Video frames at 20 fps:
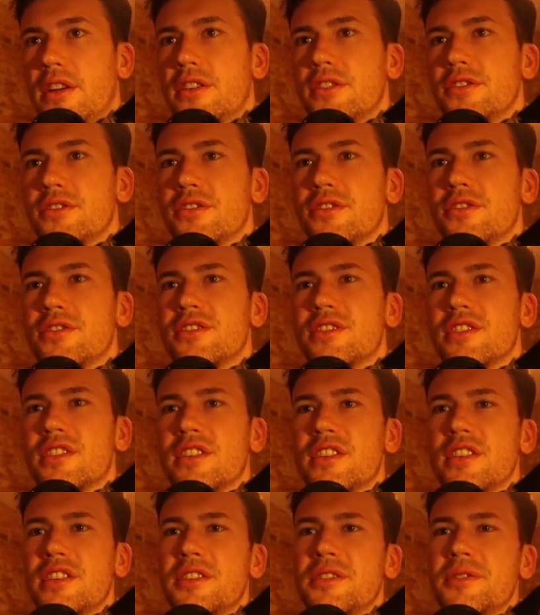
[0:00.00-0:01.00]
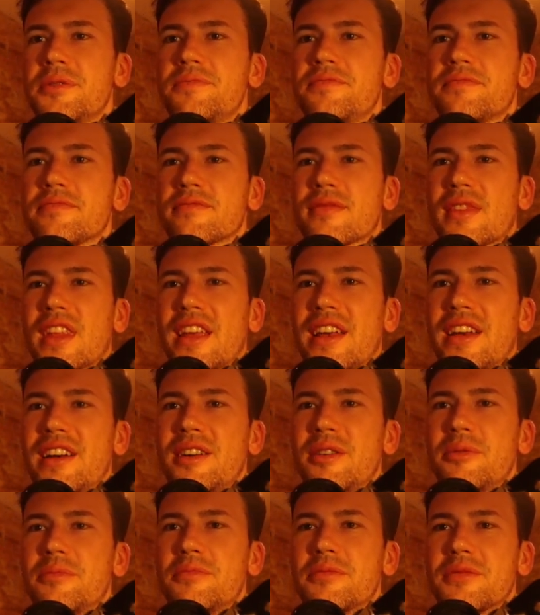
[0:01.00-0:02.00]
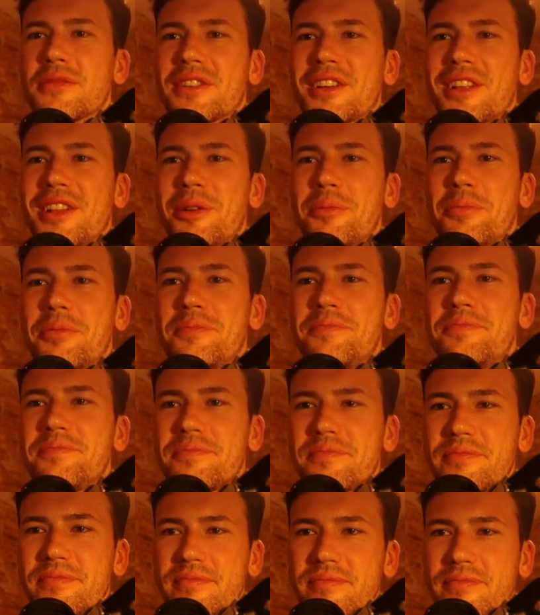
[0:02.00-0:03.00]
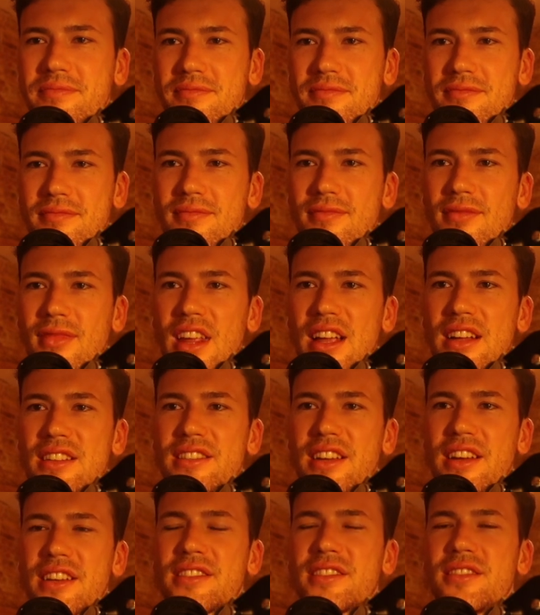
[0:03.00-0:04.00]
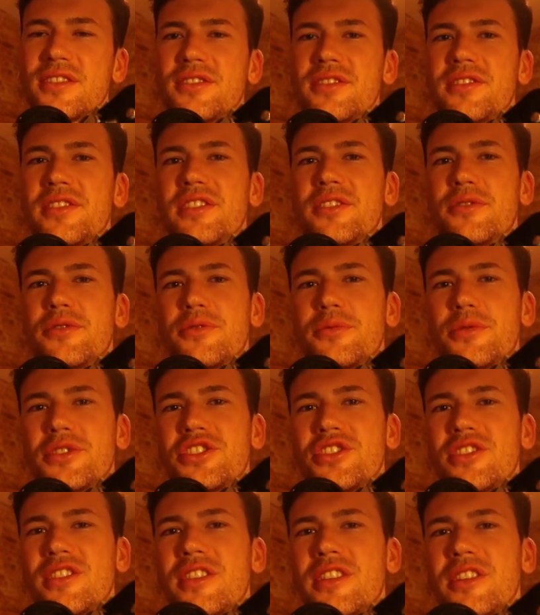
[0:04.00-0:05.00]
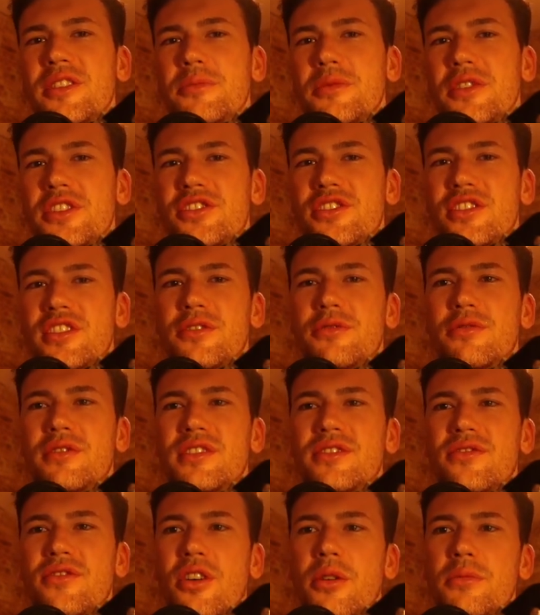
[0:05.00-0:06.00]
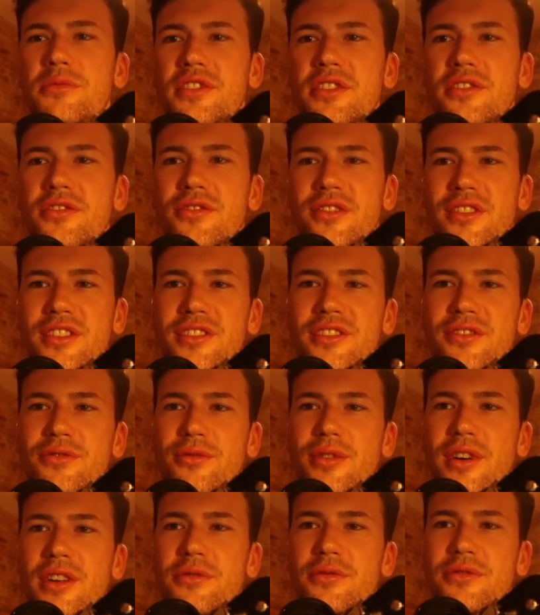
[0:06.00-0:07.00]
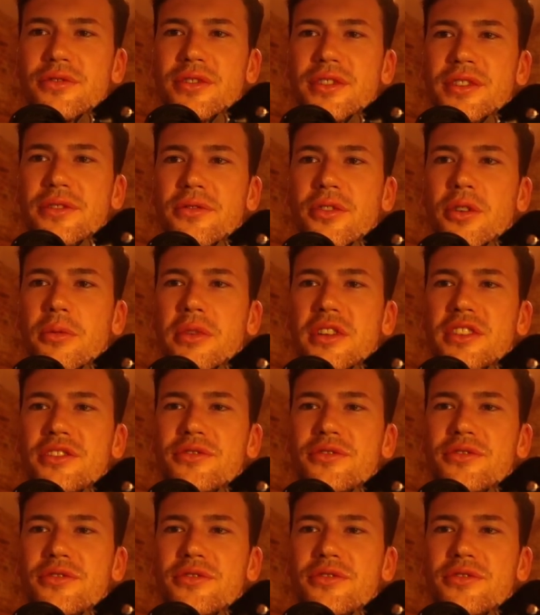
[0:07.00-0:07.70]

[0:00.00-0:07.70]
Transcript: So it's a clip, takes the original image and transforms it to a 224 by